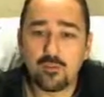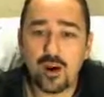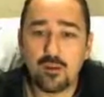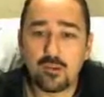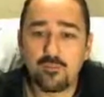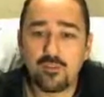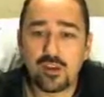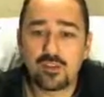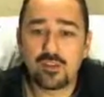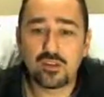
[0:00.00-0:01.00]
problem
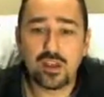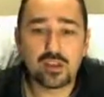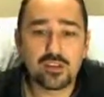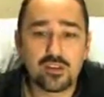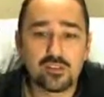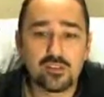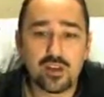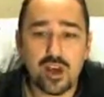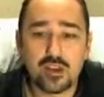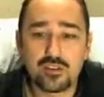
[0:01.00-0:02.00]
facing a nation is the
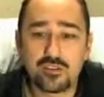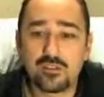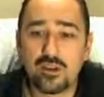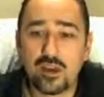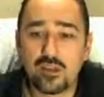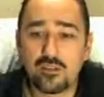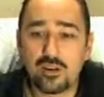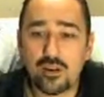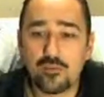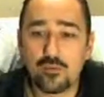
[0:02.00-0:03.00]
national debt, and
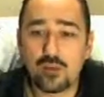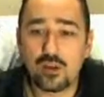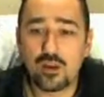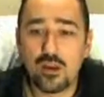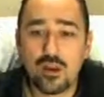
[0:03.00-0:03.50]
that everyone